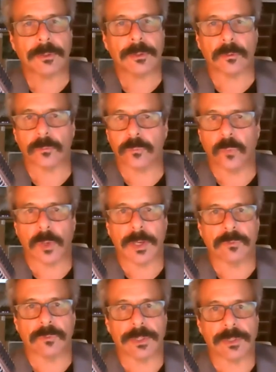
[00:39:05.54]
or
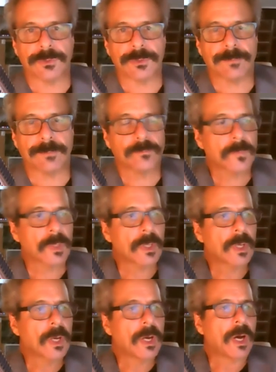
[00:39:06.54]
whatever mm -hmm. it
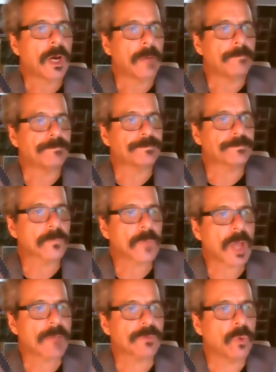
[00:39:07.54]
mm-hmm. is. Um,
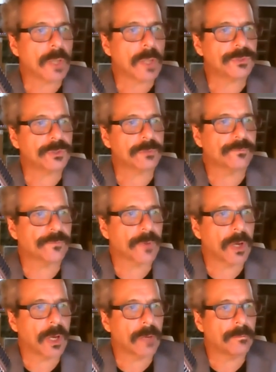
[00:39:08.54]
have a question
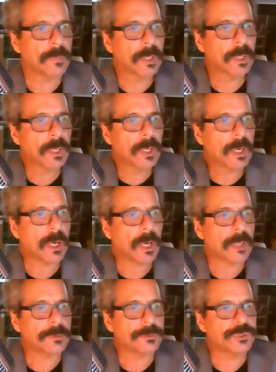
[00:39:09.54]
from
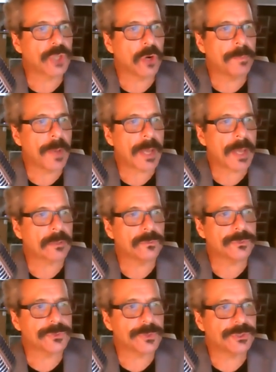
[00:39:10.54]
uh, Joe Beck,
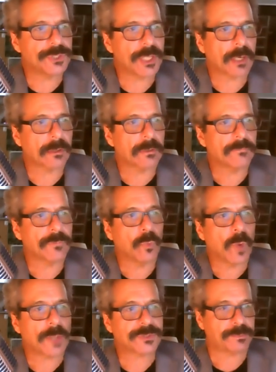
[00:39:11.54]
who's the chair of the
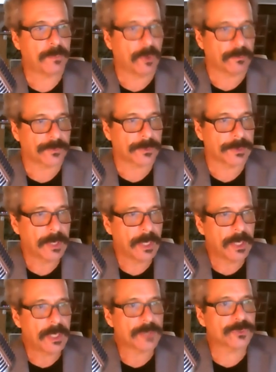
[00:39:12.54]
West Milford
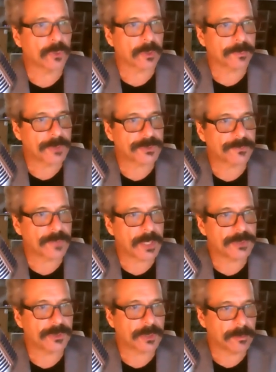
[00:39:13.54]
Historic
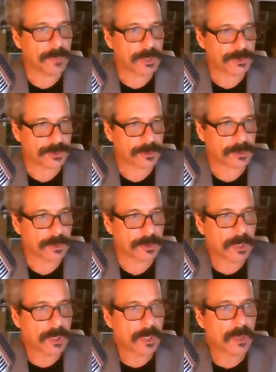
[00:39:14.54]
Preservation Commission.
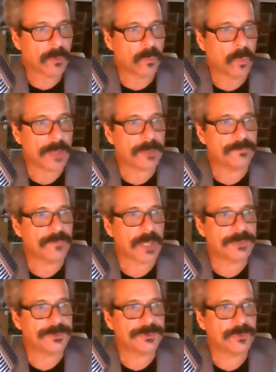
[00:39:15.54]
What
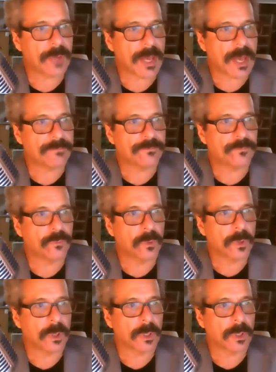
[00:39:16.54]
advice do you have for